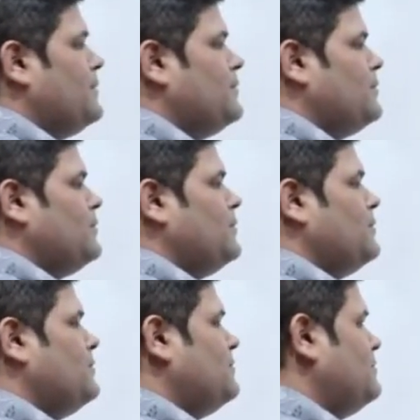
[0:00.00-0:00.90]

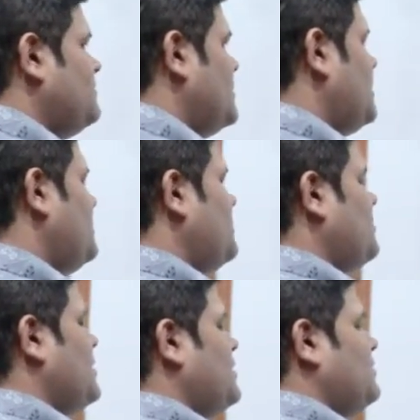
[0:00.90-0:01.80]
so
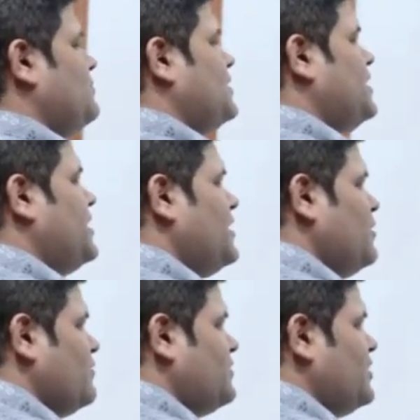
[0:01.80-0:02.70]
the
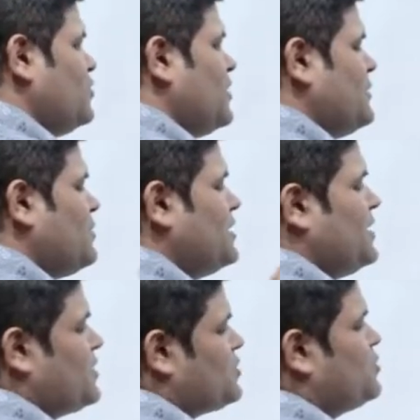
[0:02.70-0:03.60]
degree of d2y upon
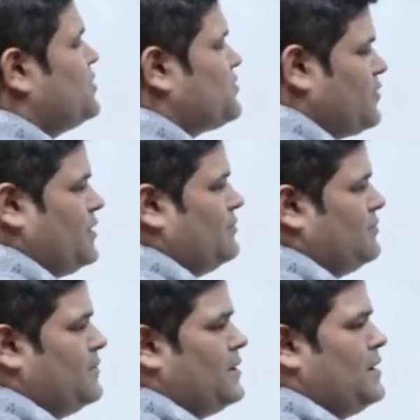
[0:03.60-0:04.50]
dx2 is 1,
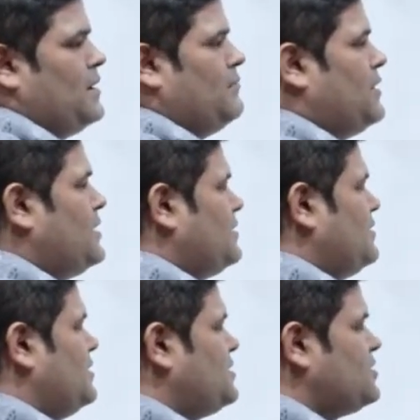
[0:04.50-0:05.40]
but
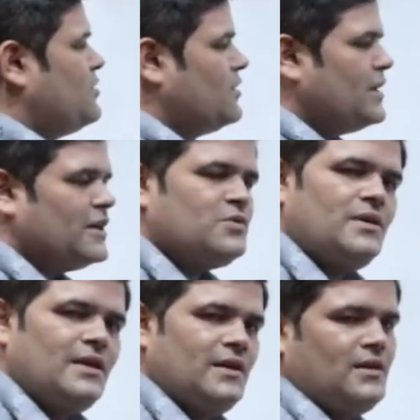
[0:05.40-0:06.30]
this is not the
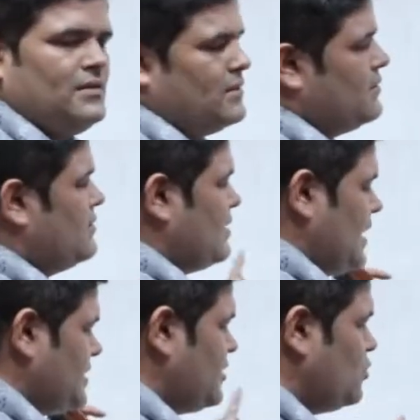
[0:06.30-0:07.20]
actual degree.
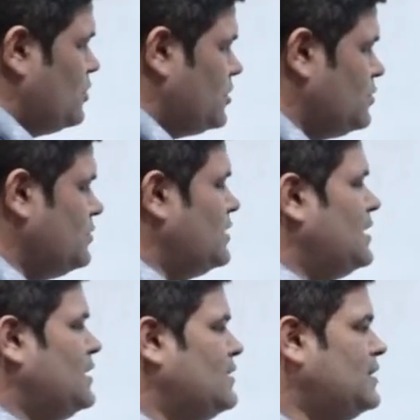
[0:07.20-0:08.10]
As I told you
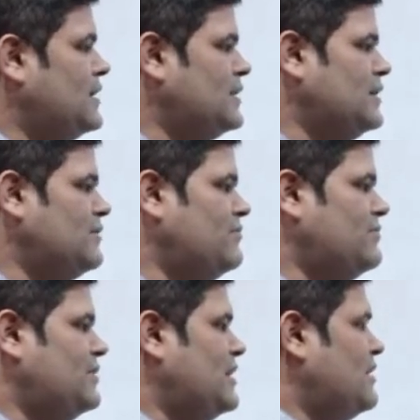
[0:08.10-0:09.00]
that
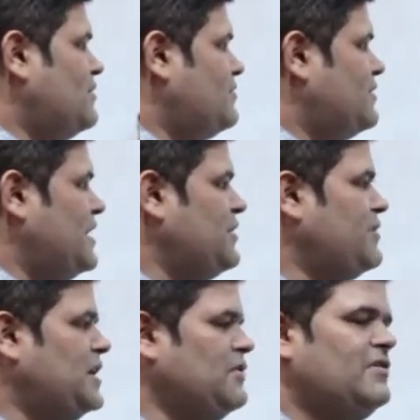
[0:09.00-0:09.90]
the
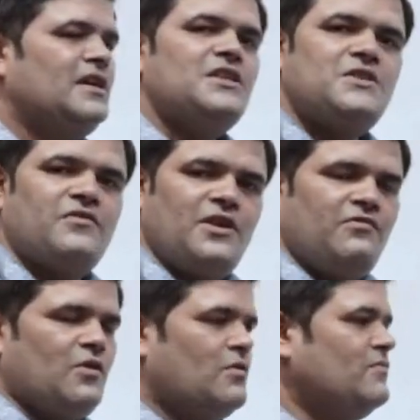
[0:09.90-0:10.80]
derivative is free
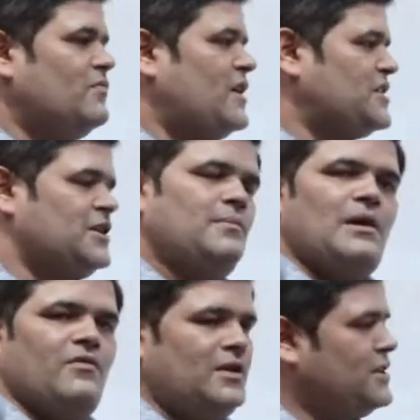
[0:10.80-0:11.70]
from fractional
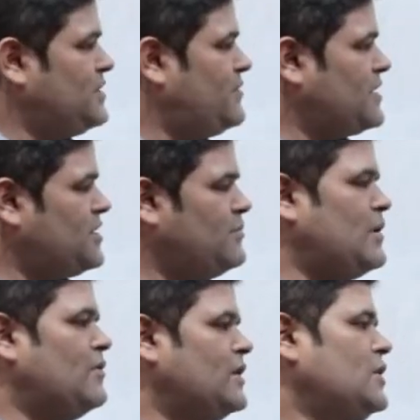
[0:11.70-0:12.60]
power. He is a fractional
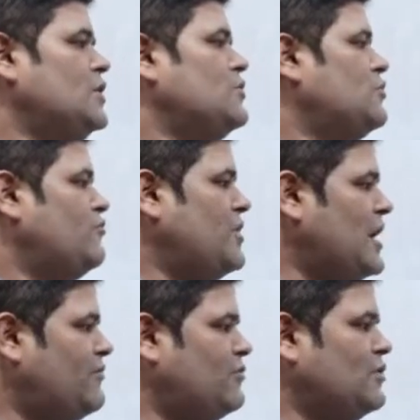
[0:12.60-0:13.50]
power, so we
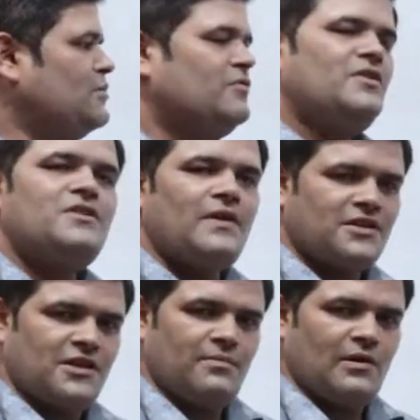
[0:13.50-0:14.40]
have to remove this
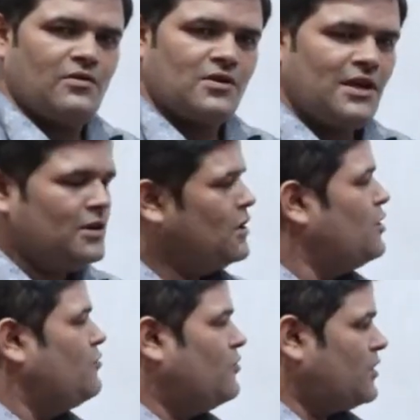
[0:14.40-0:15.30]
fractional power. Okay,
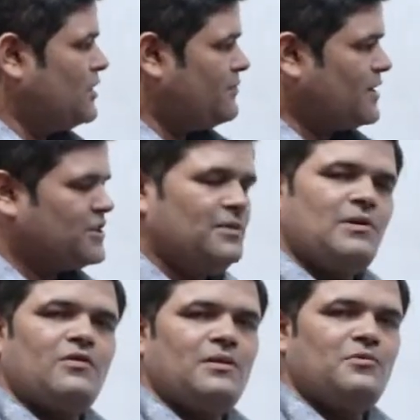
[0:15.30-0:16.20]
for the fractional
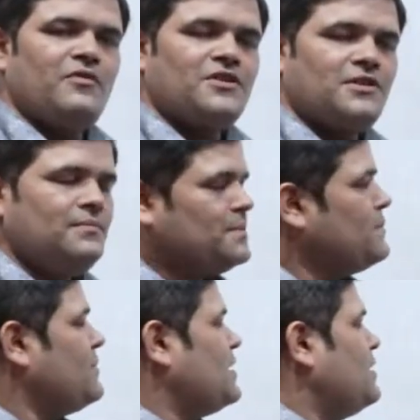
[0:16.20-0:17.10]
power removation,
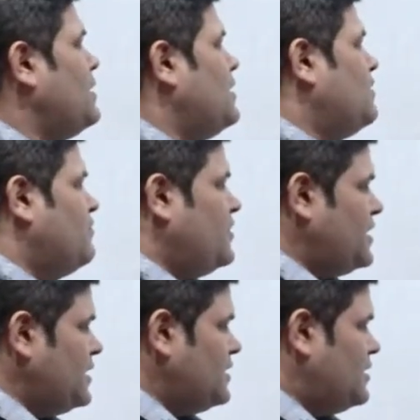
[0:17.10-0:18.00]

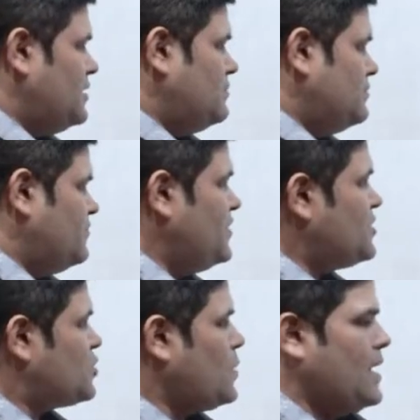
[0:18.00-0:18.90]
we
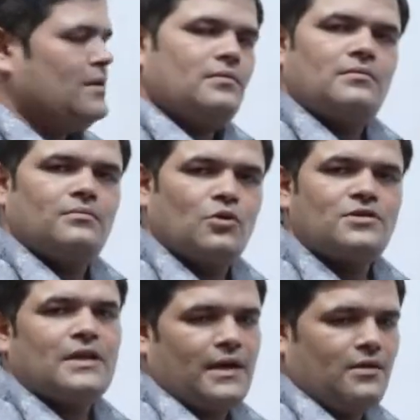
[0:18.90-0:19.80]
square
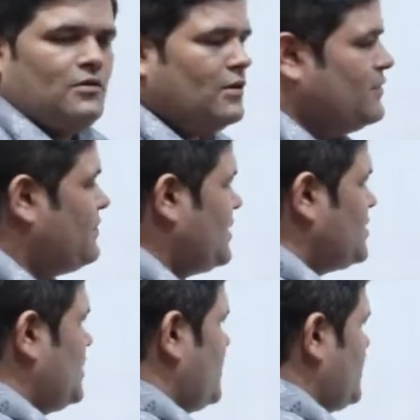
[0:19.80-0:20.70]
both sides of
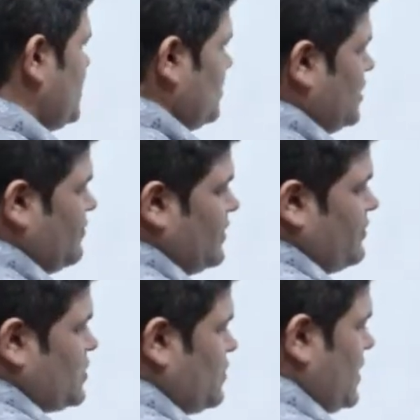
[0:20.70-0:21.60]
differential equation. Okay, when
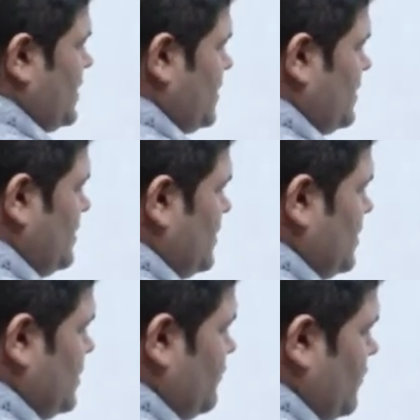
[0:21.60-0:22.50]
we square it,
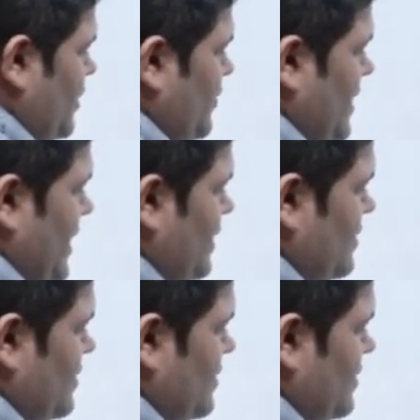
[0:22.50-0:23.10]
what we get,